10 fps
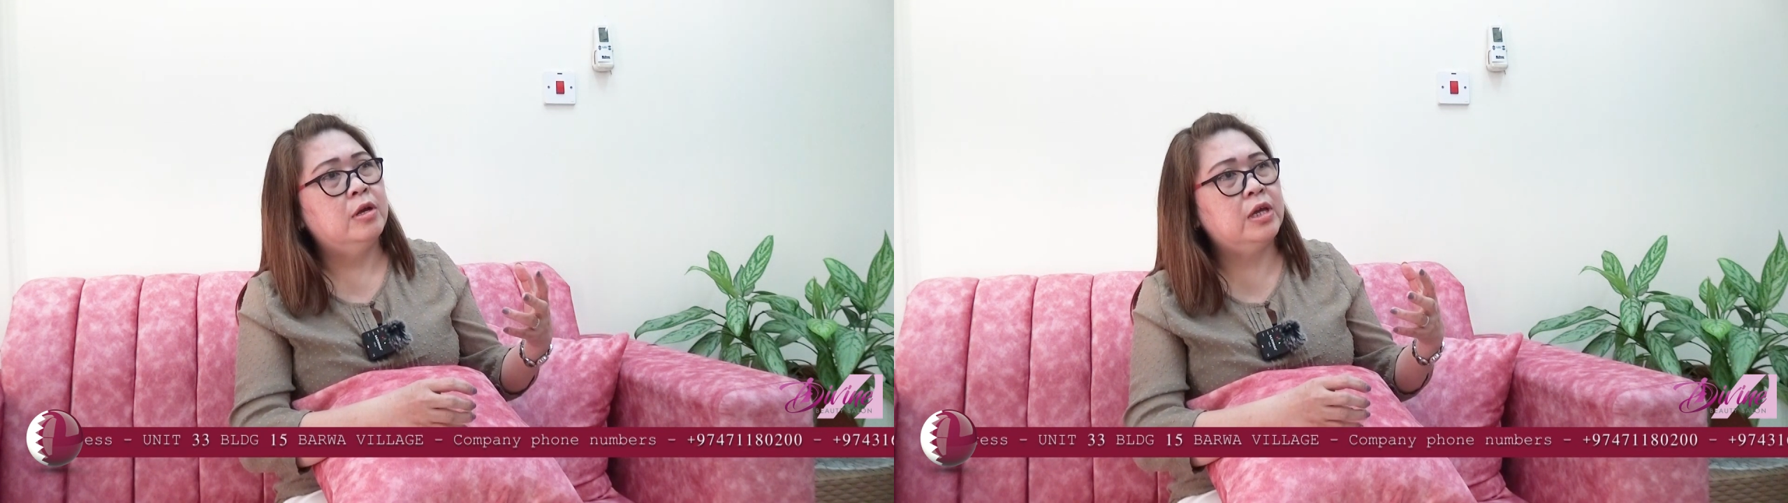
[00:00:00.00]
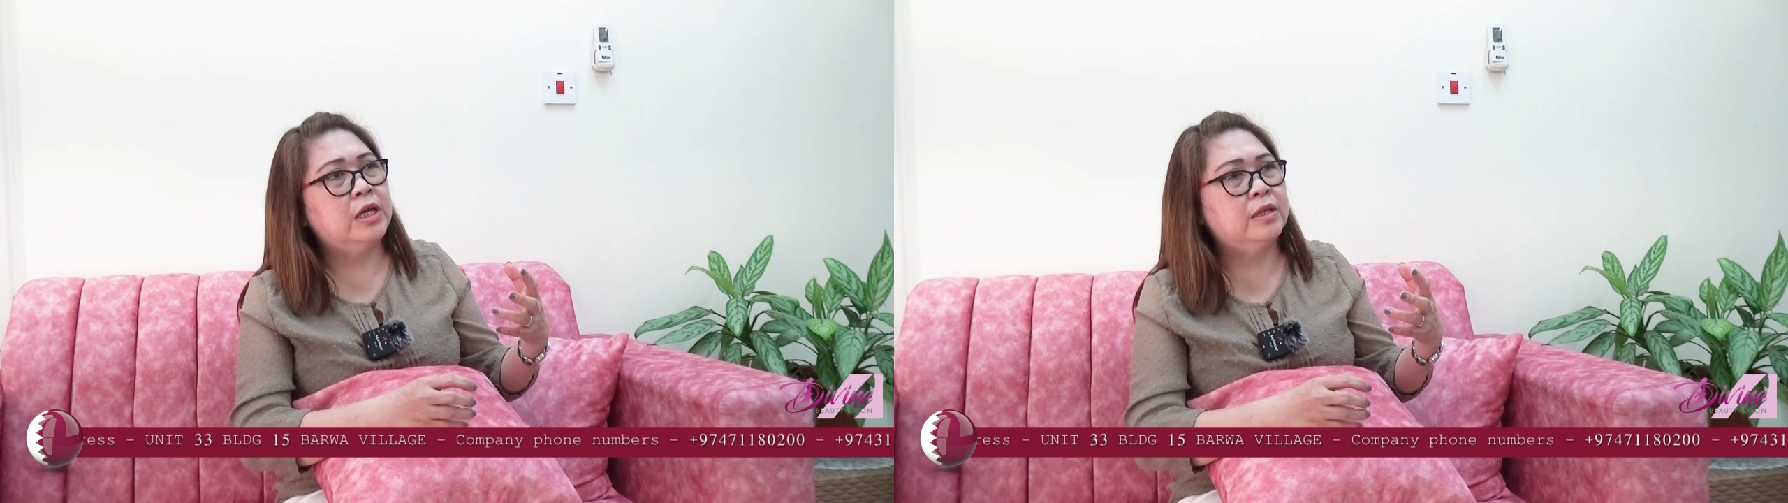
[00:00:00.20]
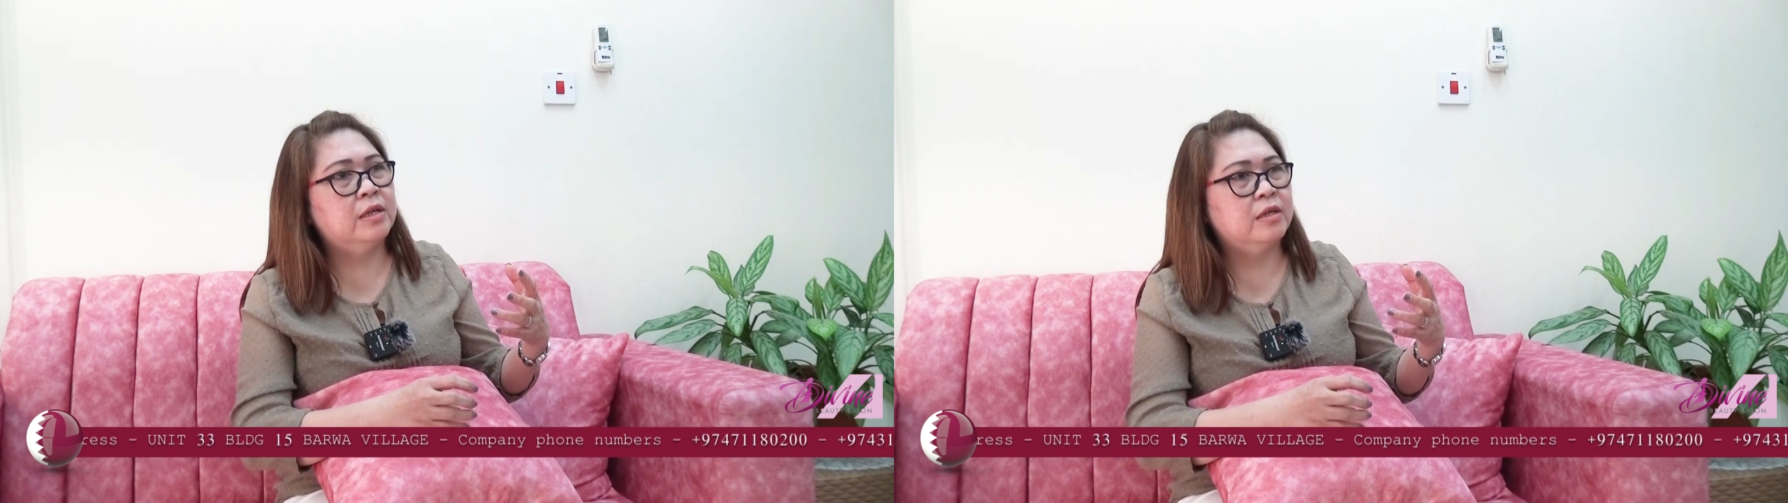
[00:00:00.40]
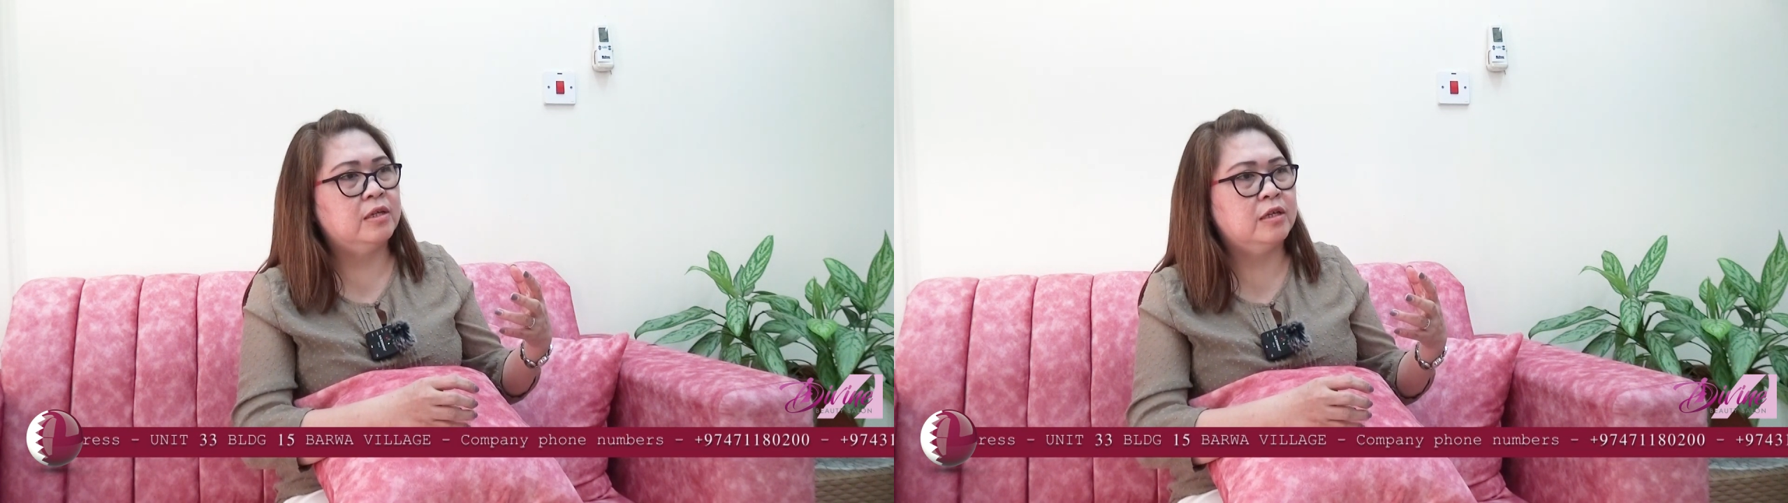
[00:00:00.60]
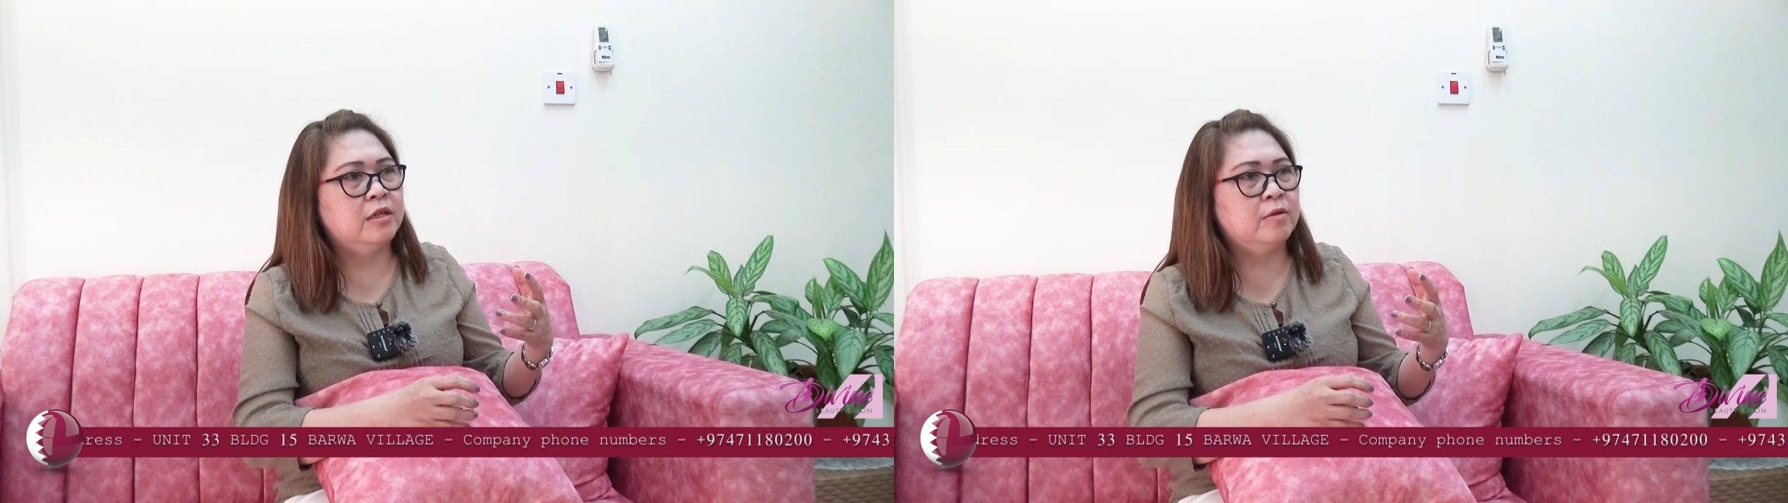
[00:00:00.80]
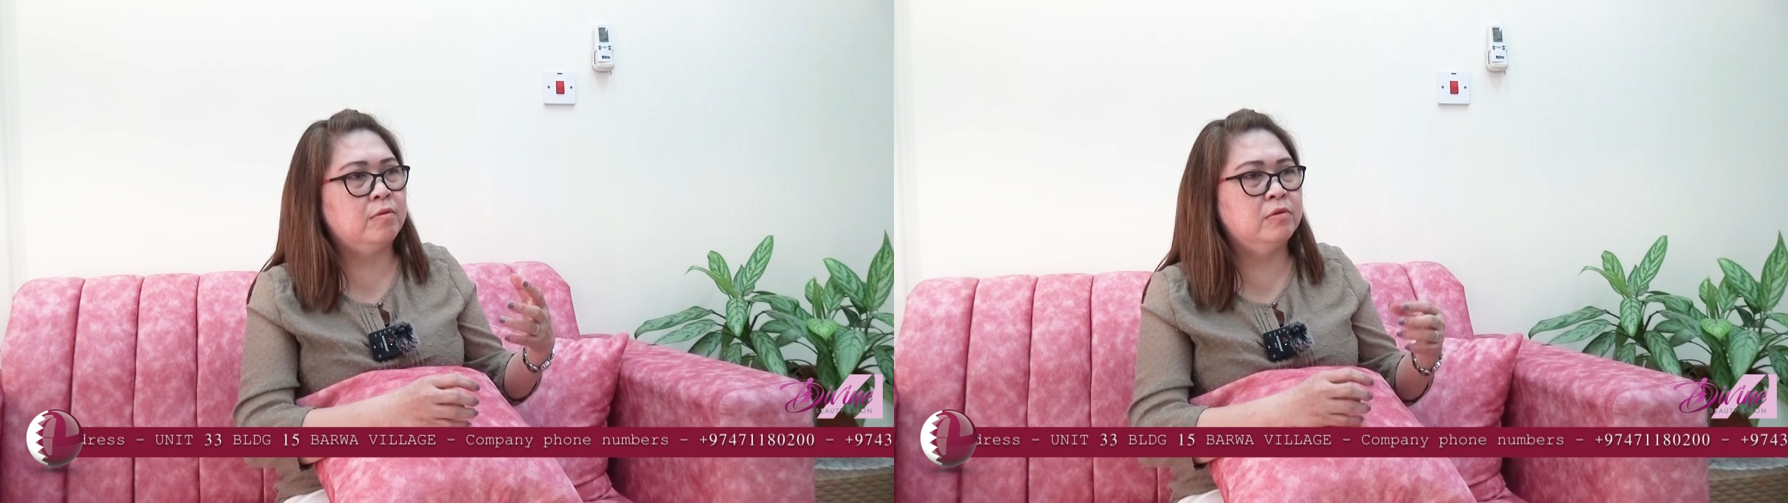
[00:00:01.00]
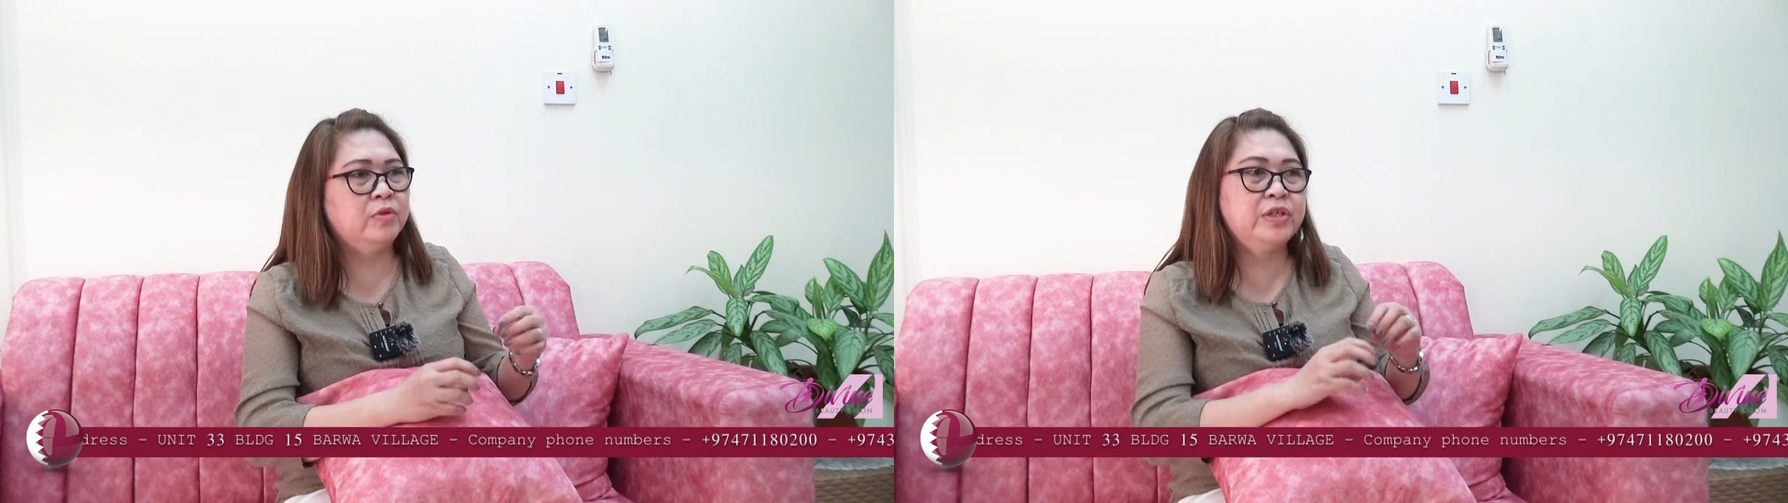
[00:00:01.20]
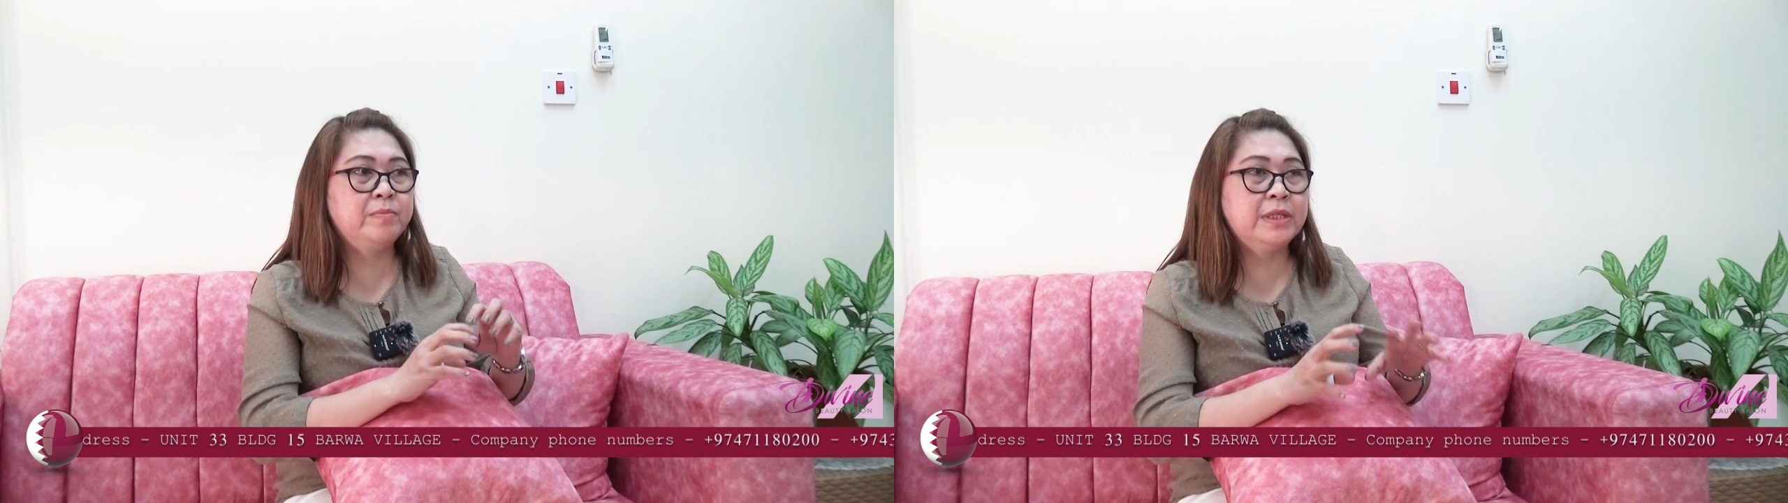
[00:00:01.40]
and uh, all
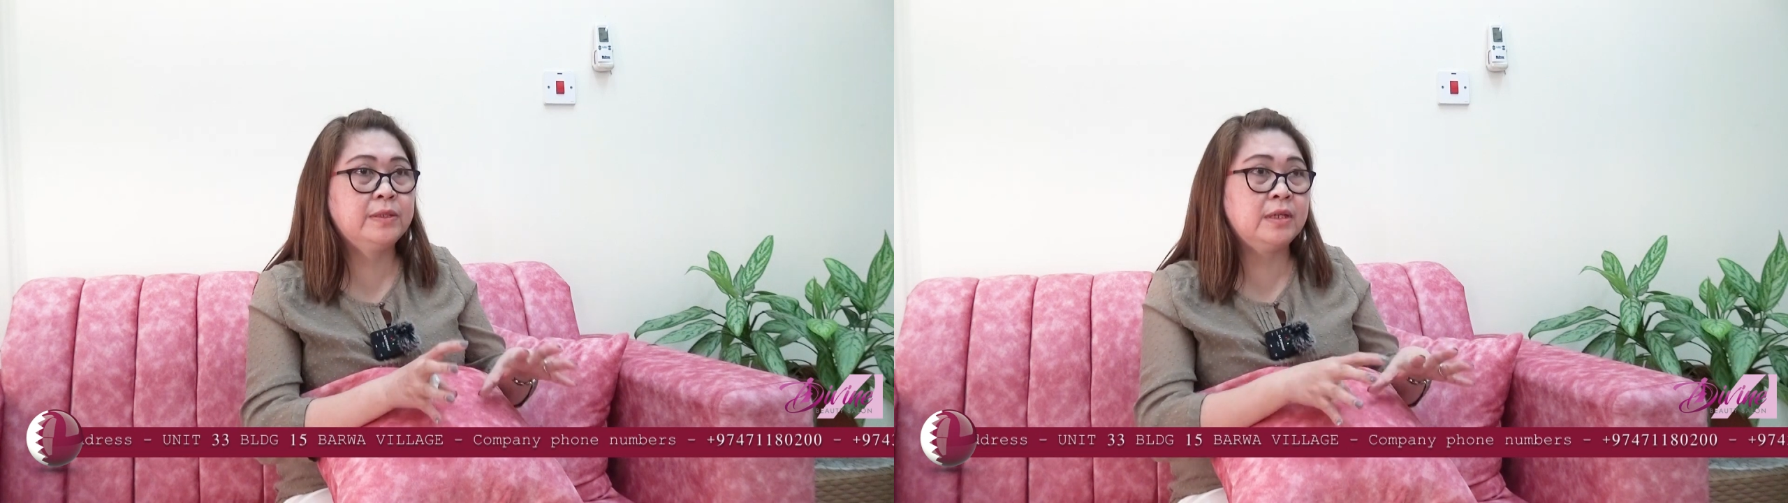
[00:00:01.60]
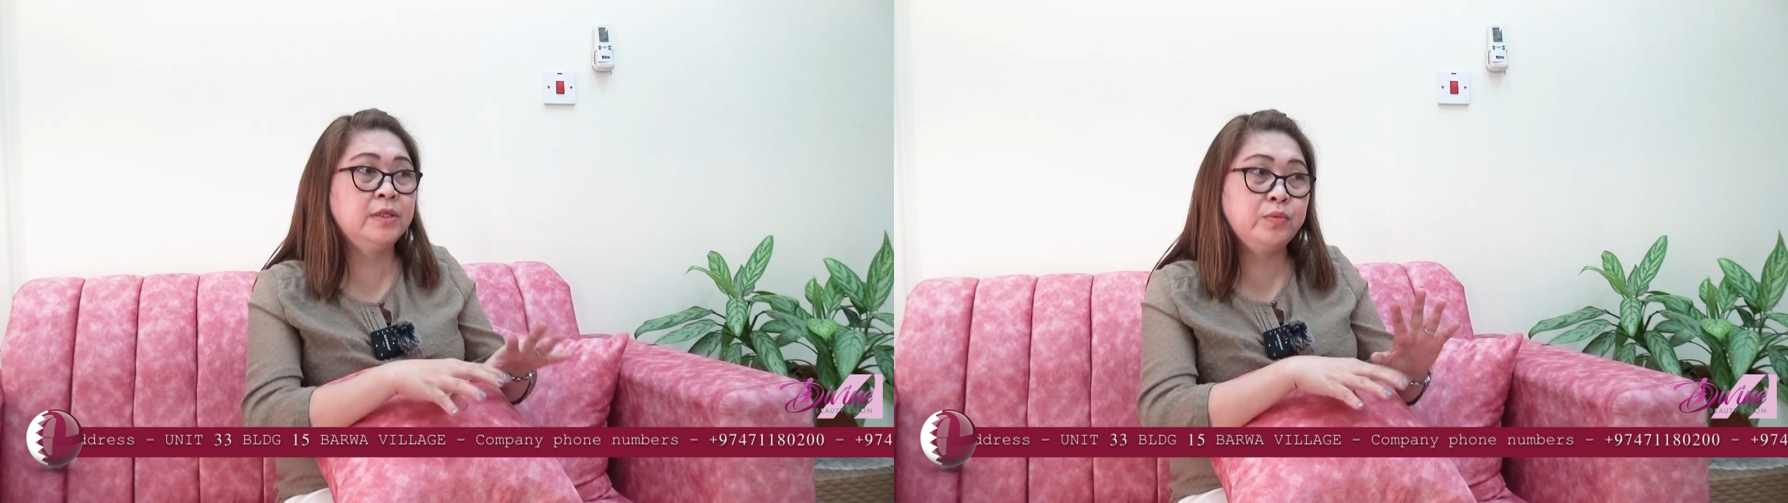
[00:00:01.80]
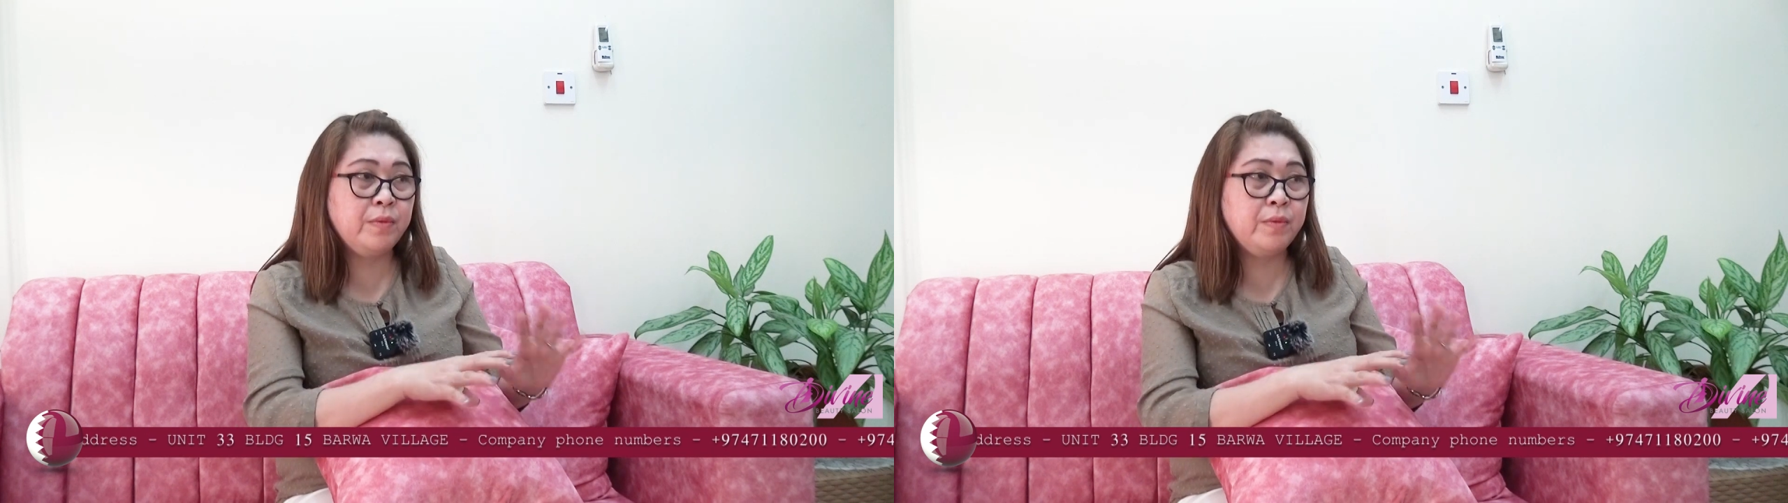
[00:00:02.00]
treatments as